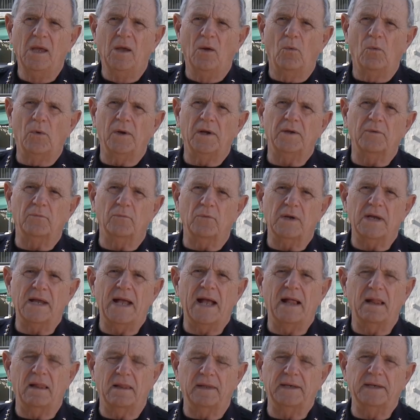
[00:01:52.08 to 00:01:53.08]
when in
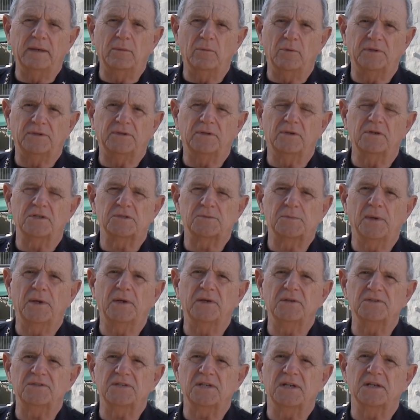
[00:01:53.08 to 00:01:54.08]
reality what they're
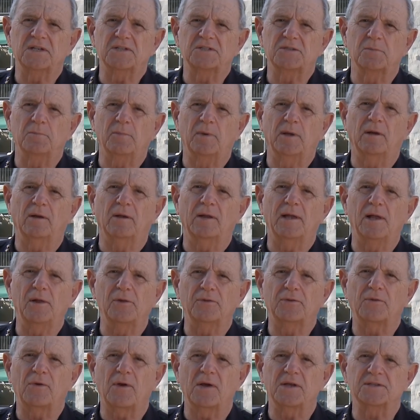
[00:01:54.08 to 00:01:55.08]
experiencing is a mental
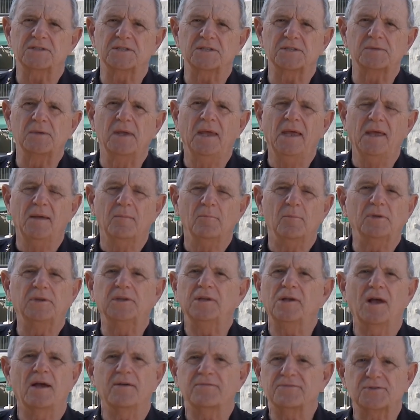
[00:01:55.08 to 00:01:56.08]
health crisis, but
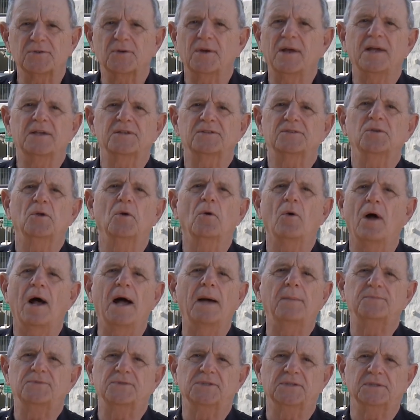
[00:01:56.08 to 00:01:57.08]
the officer has no
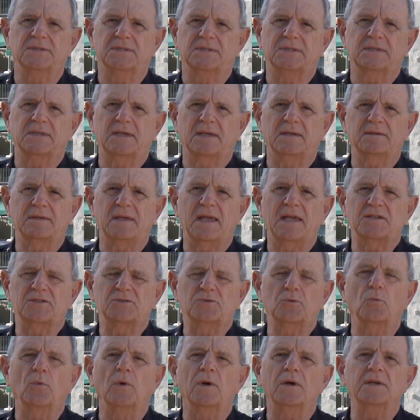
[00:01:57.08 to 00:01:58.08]
options as
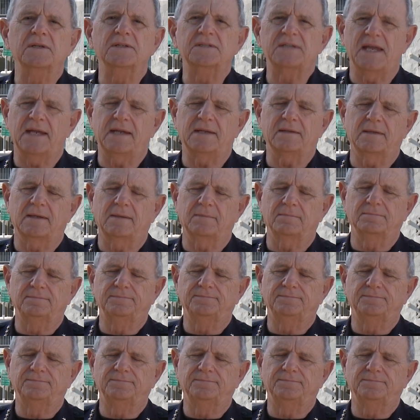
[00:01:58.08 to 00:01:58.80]
to where to take them.